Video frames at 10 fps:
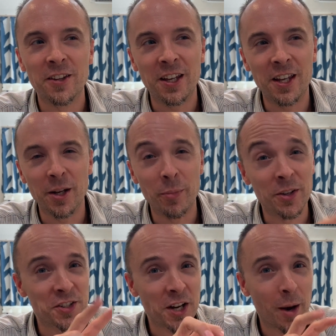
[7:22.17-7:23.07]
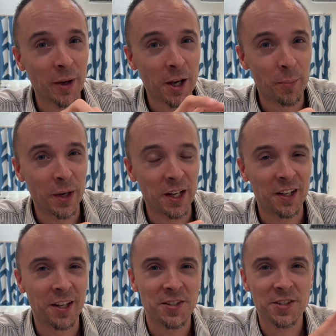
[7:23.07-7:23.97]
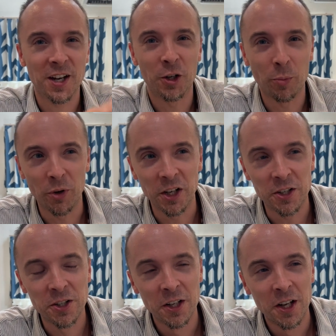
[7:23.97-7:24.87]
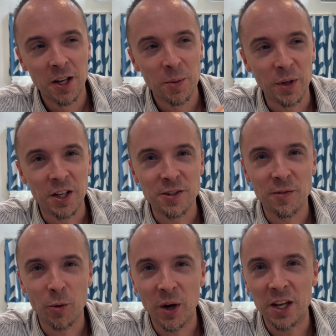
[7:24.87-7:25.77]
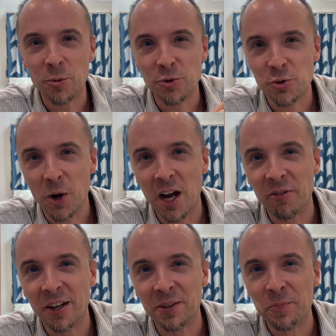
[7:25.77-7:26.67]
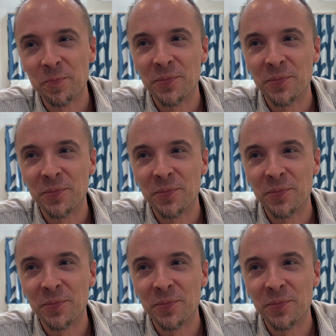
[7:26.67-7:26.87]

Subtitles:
that he had been stopping a bit in Ciderbridge because of the way he was driving.